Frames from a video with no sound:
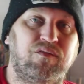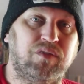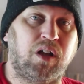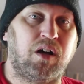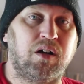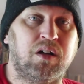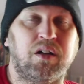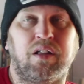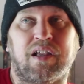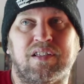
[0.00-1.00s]
vlog.
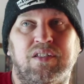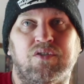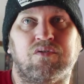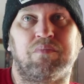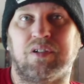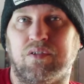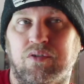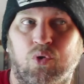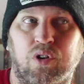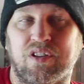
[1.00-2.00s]
Like I said, those won't be
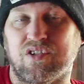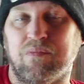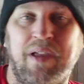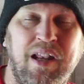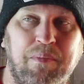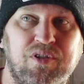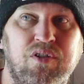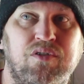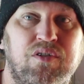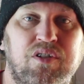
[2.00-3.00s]
Doragons Domain
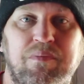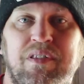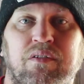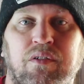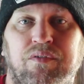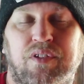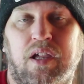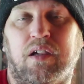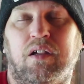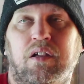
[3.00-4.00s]
episodes, they'll just be their own thing.
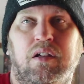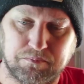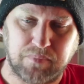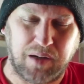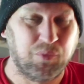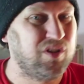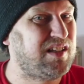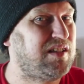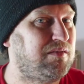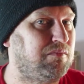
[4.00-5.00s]
I'm
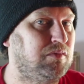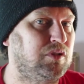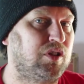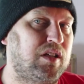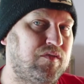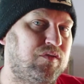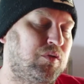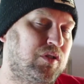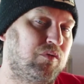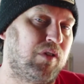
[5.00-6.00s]
really looking
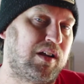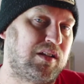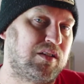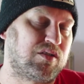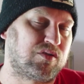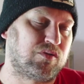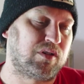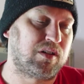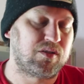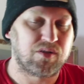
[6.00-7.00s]
forward to writing this
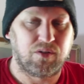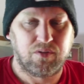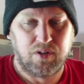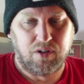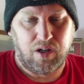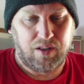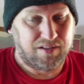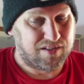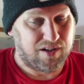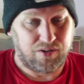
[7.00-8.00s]
story, so I think
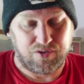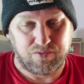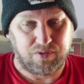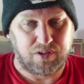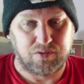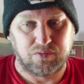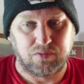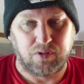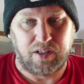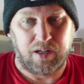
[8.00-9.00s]
these characters are really
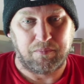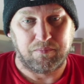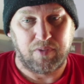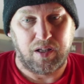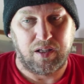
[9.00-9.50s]
cool, and I'm